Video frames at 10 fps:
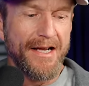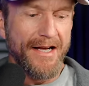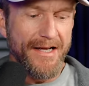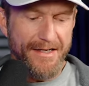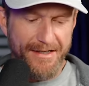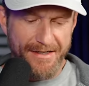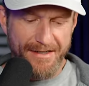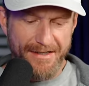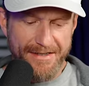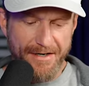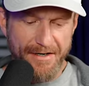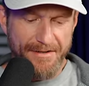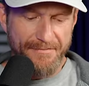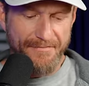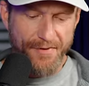I
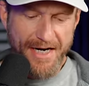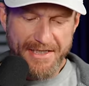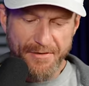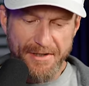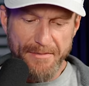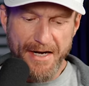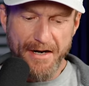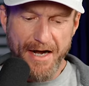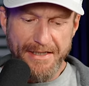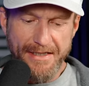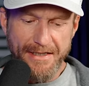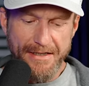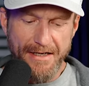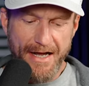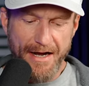started brainstorming about ideas
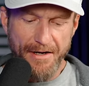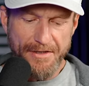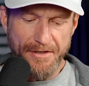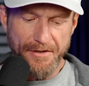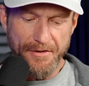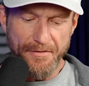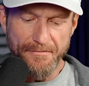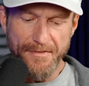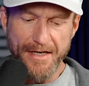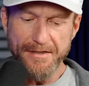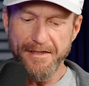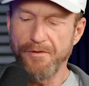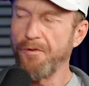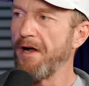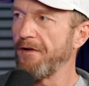on how to actually
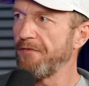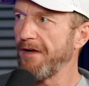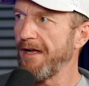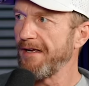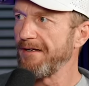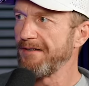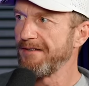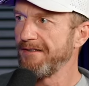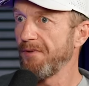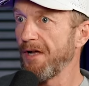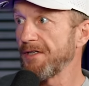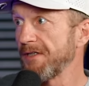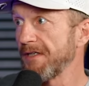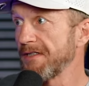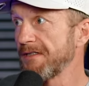quantify
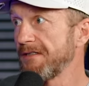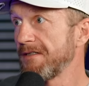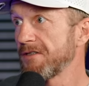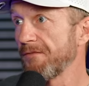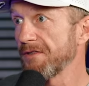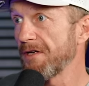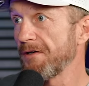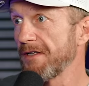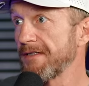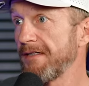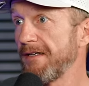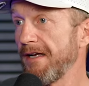plushness, surface hardness,